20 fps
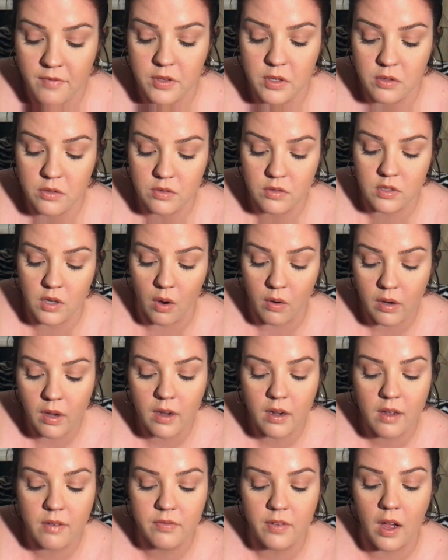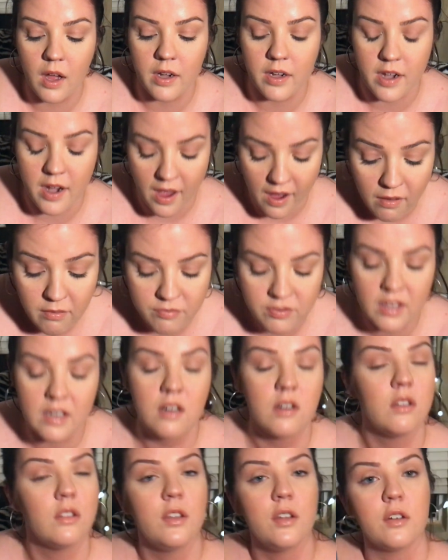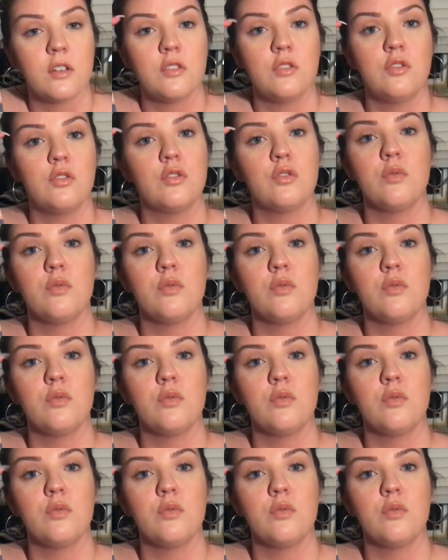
If you don't cut off enough, then it'll look